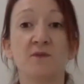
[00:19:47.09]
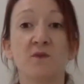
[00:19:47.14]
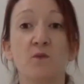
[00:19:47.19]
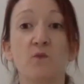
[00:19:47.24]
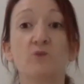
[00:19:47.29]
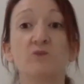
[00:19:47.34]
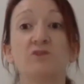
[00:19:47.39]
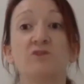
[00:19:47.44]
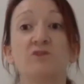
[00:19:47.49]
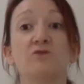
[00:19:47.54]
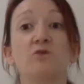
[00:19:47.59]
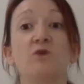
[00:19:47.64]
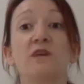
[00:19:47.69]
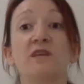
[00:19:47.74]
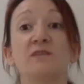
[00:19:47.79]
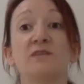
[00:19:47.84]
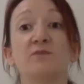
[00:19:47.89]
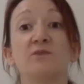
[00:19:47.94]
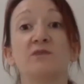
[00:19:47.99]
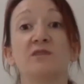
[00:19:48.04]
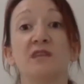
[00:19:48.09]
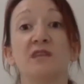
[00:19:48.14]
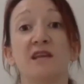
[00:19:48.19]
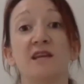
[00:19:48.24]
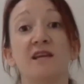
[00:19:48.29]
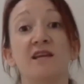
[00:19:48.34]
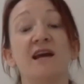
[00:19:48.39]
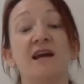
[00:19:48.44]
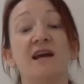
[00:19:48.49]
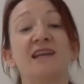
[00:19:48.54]
once or twice per
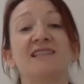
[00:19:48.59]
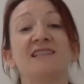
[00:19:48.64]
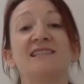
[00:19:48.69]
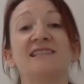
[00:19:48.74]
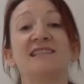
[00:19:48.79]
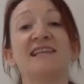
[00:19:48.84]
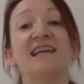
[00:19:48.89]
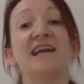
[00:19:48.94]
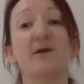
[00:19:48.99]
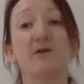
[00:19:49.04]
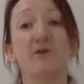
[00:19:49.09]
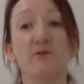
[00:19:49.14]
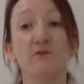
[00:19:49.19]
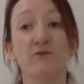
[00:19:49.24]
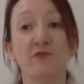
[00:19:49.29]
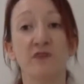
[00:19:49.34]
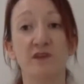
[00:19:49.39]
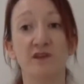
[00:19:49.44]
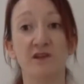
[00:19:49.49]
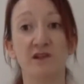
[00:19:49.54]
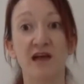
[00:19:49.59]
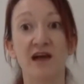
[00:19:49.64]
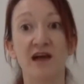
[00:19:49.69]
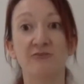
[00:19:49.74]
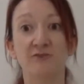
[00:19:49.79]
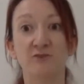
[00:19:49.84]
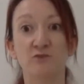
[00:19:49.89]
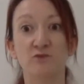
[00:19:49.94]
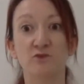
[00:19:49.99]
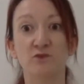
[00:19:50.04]
day, and see how you feel
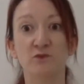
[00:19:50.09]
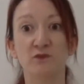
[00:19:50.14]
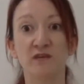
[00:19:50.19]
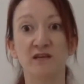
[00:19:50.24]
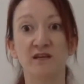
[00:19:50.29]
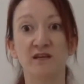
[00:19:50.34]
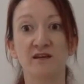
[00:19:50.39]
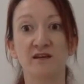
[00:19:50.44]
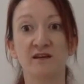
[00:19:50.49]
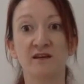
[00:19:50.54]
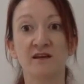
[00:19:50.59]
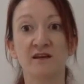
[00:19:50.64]
after 1 week.